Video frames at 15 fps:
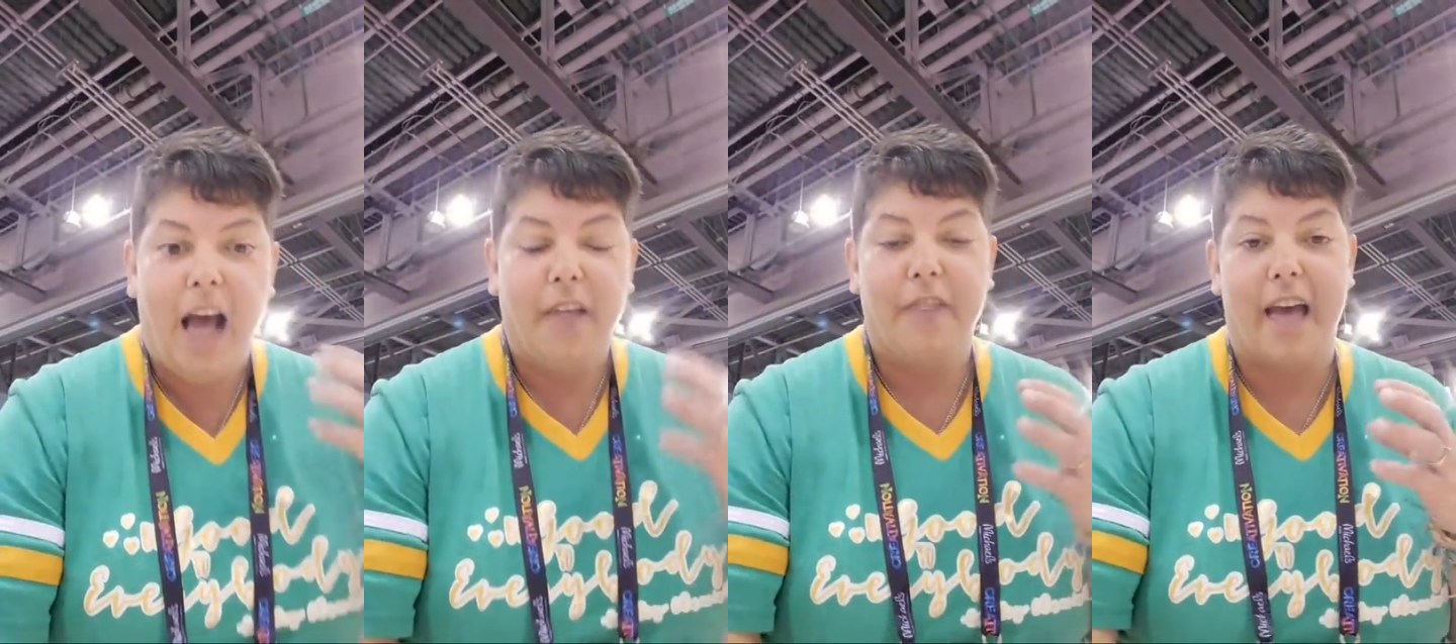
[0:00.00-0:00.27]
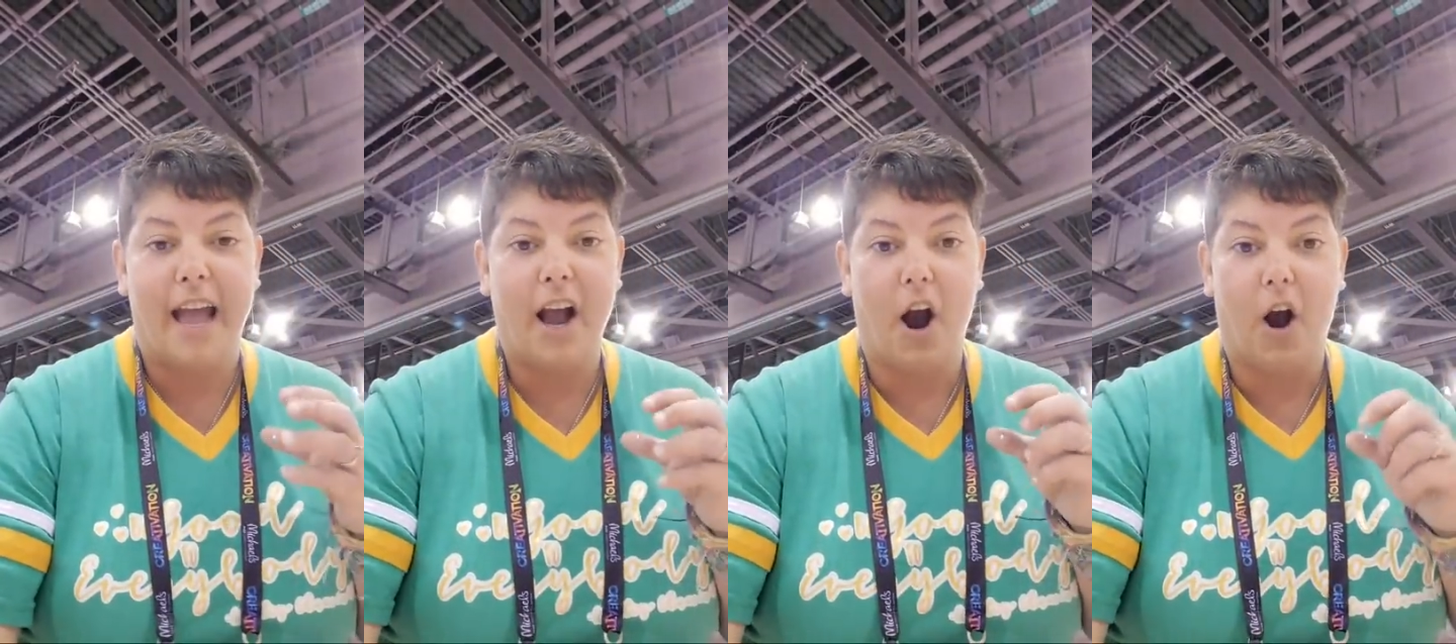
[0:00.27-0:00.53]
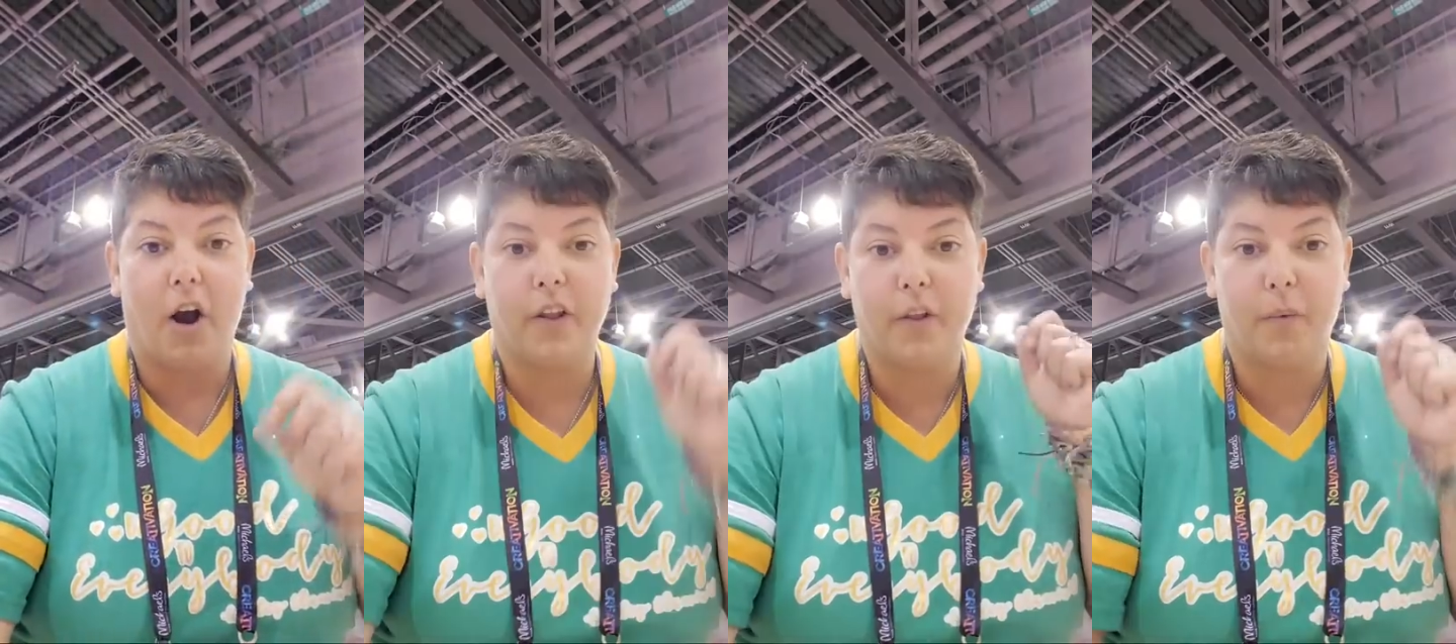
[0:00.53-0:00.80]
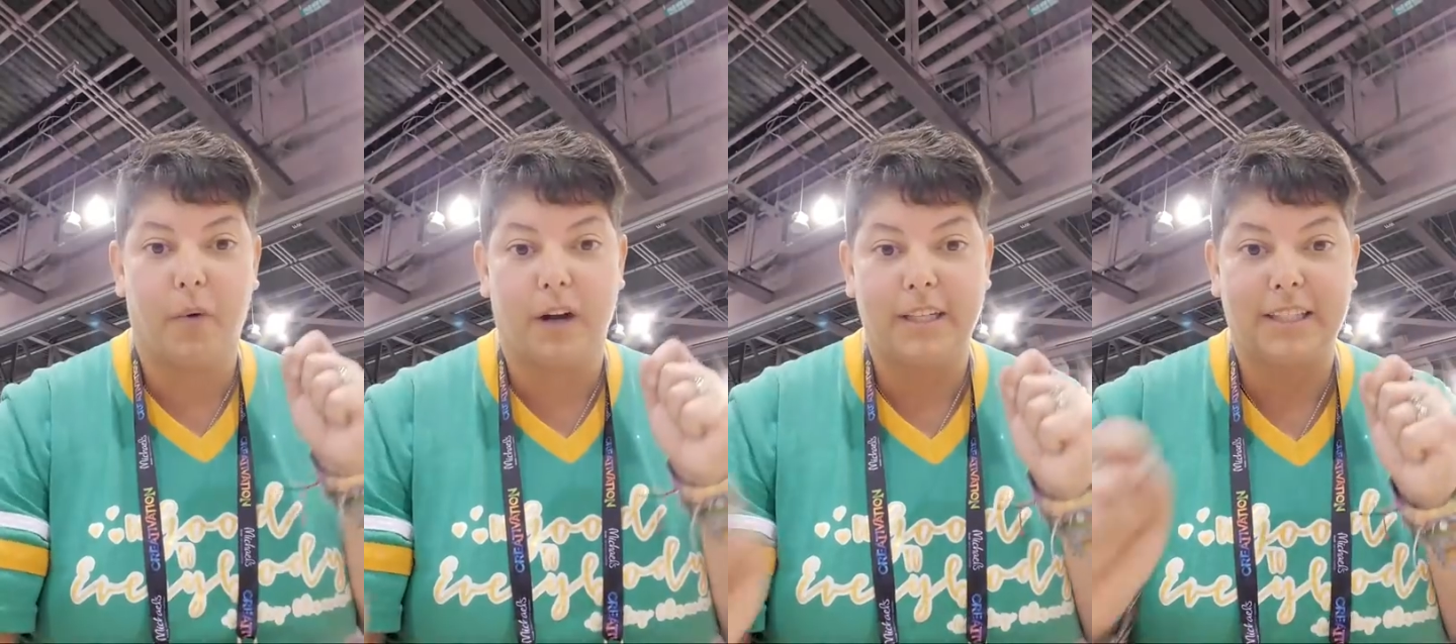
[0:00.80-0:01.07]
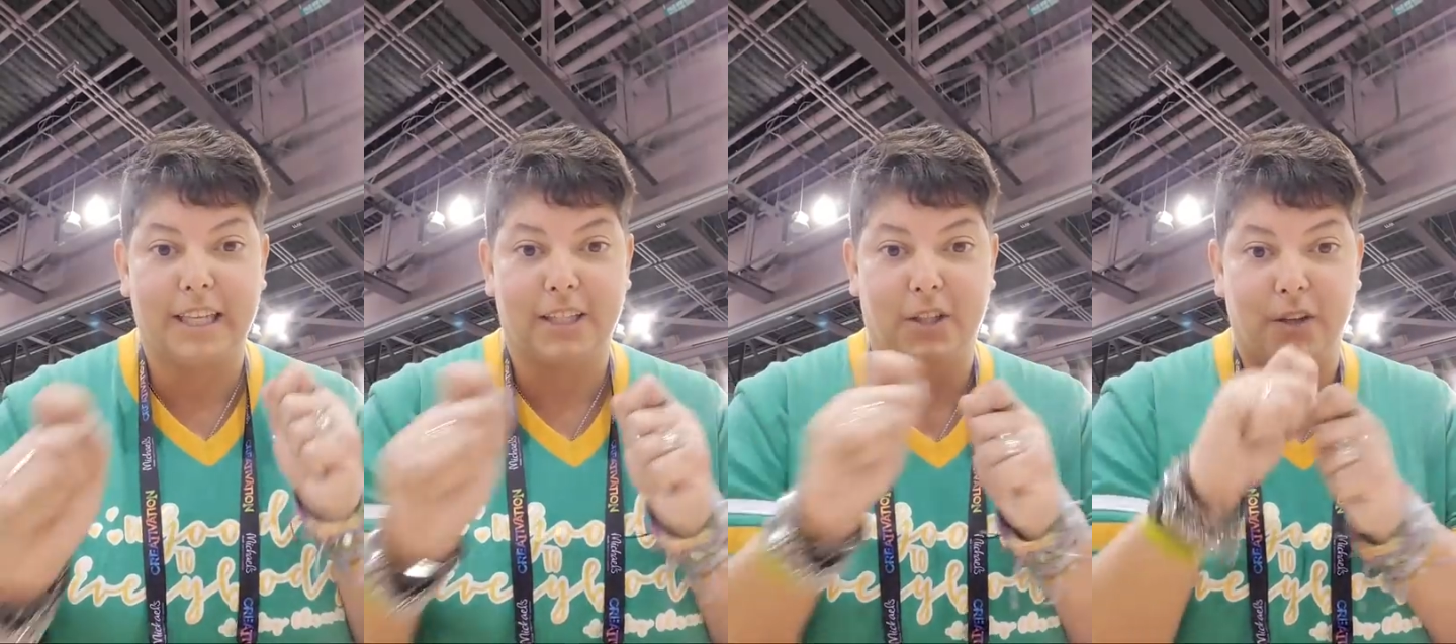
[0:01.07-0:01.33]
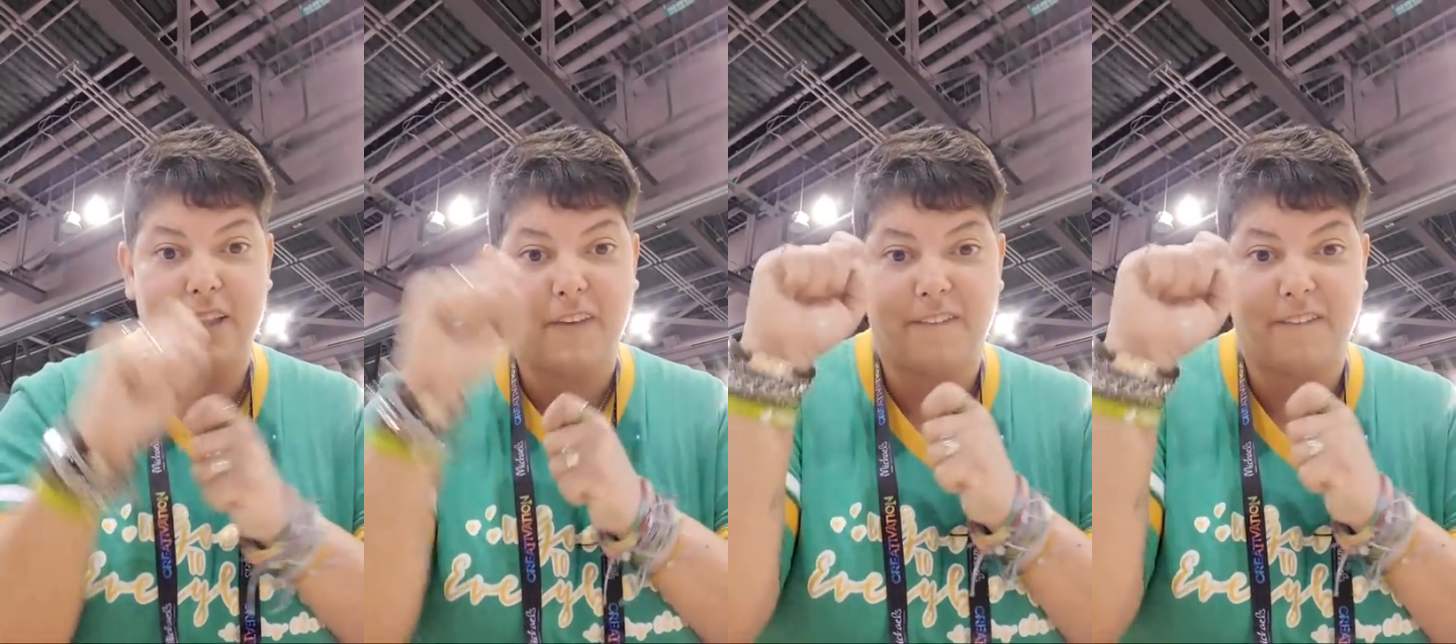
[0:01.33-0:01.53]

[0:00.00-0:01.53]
They are the ones that do the